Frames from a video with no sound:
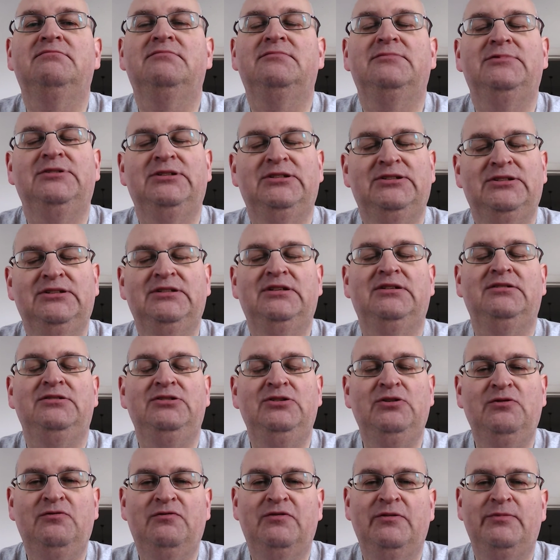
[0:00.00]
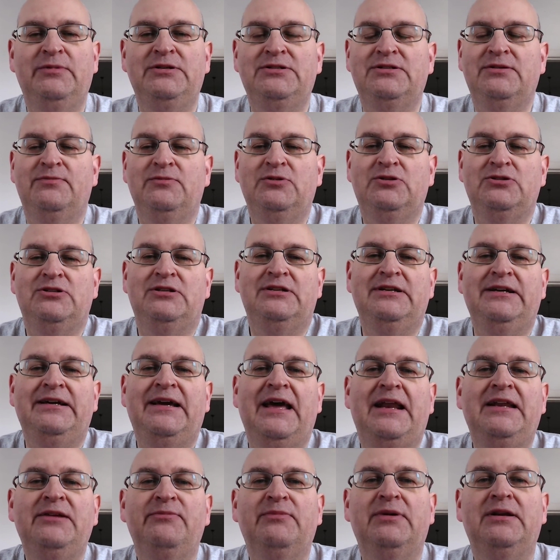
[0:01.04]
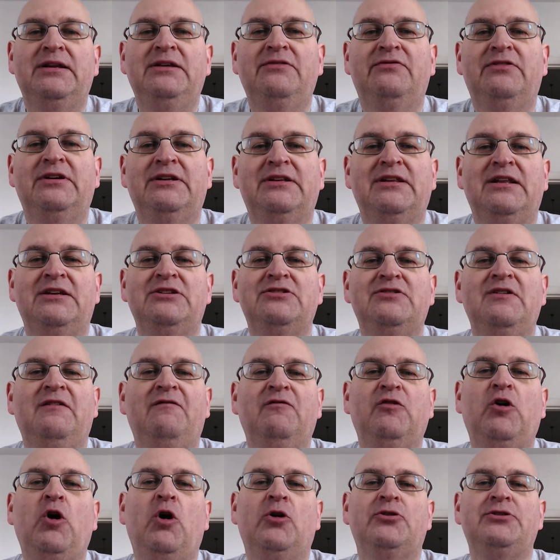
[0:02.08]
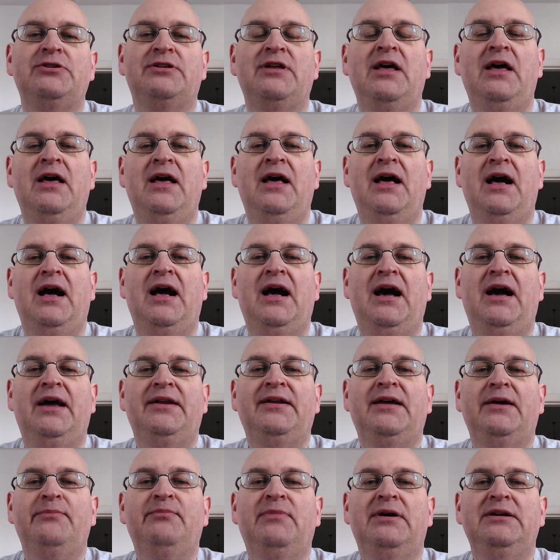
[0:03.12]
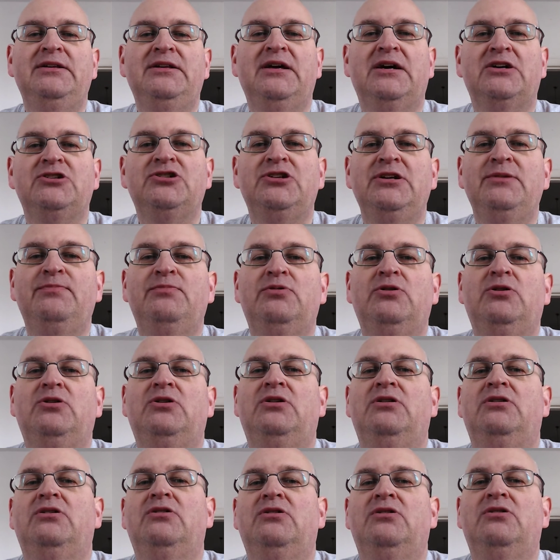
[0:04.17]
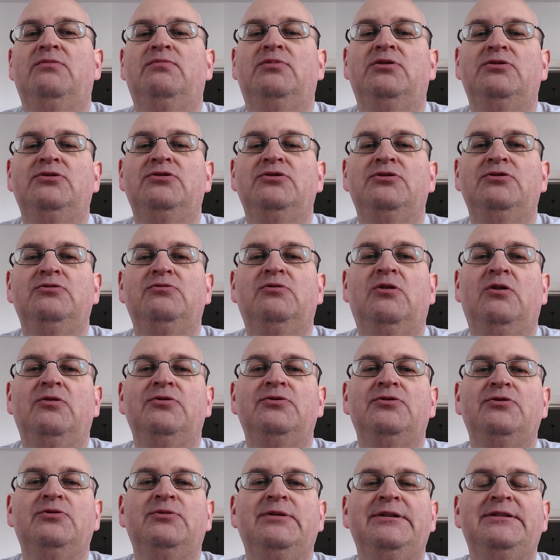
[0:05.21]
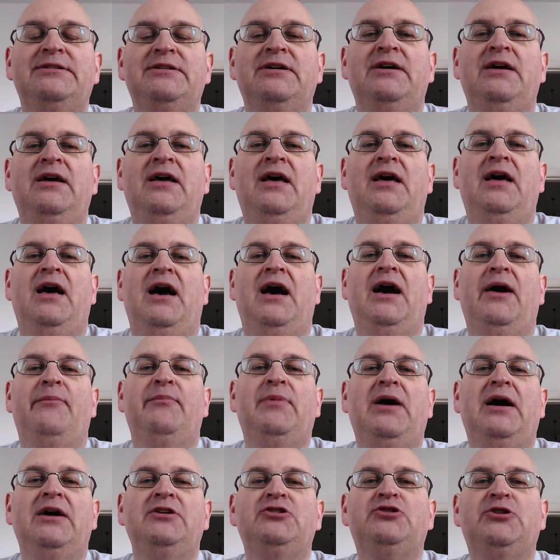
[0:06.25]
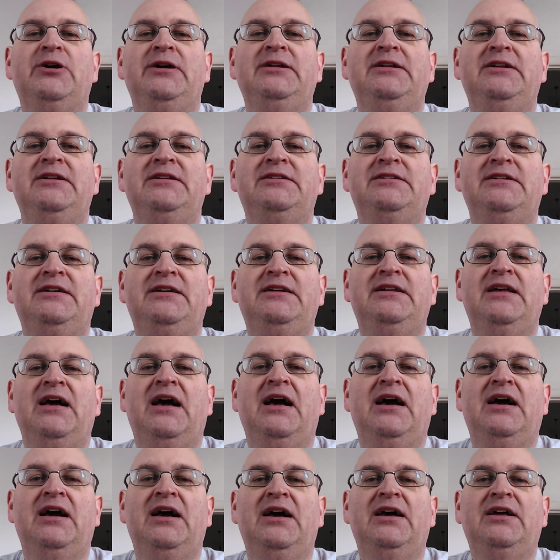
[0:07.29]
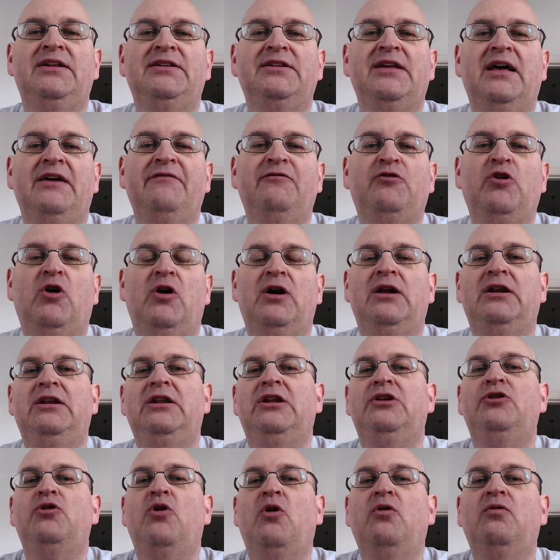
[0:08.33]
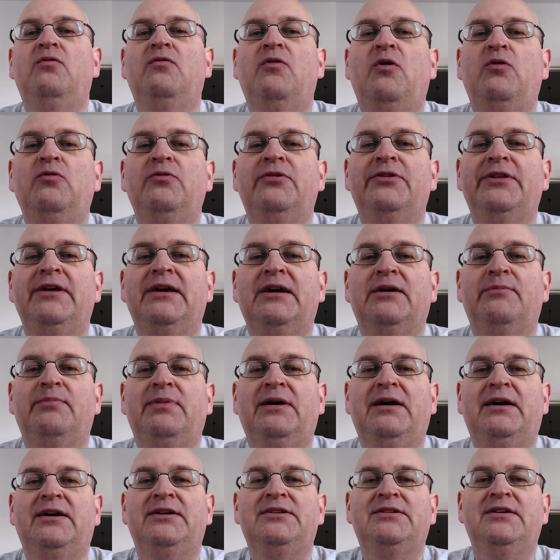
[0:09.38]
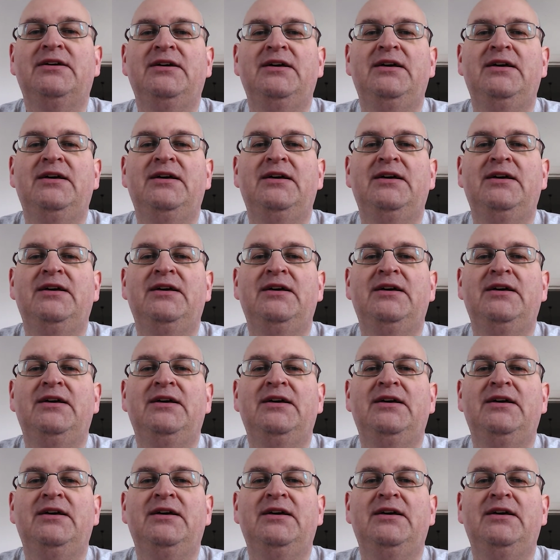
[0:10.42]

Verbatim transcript: that's a euphemism because I didn't get any money for it, and I still got it. And I might actually put Ubuntu onto it. Um, I traded it in and I've got a Lenovo ThinkPad.